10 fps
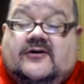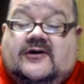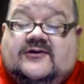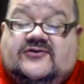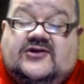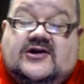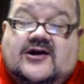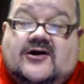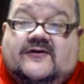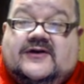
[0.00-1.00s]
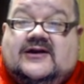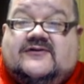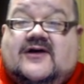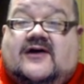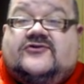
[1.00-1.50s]
and you see here that it's
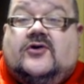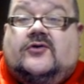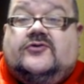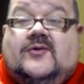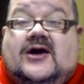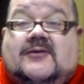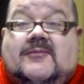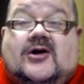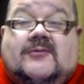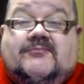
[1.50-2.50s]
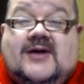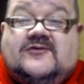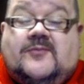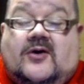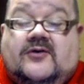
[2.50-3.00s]
not sewn the way an american
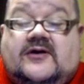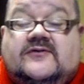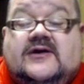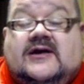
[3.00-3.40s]
baseball is